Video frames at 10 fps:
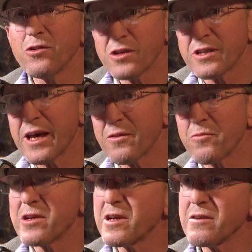looked at
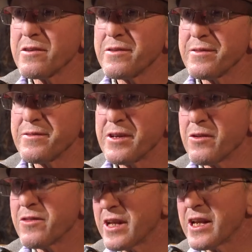what and
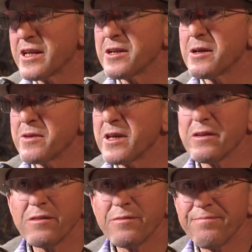then I ended up
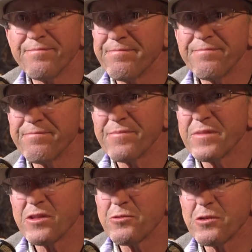getting
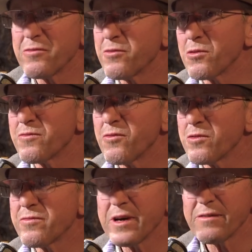4
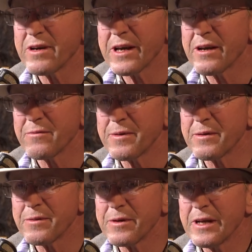or 5, I can't
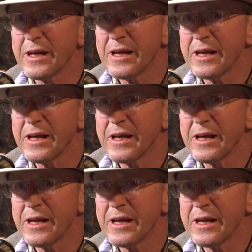remember.